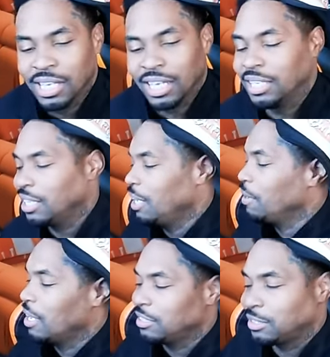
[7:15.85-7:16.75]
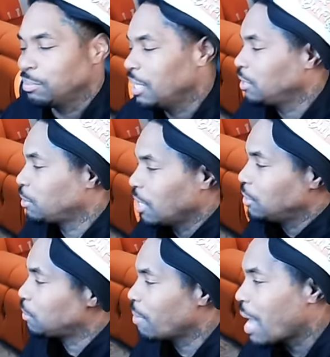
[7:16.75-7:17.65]
he he he he he
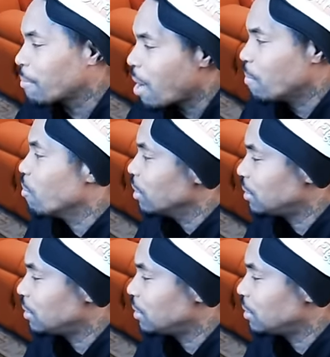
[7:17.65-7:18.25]
smacked my boy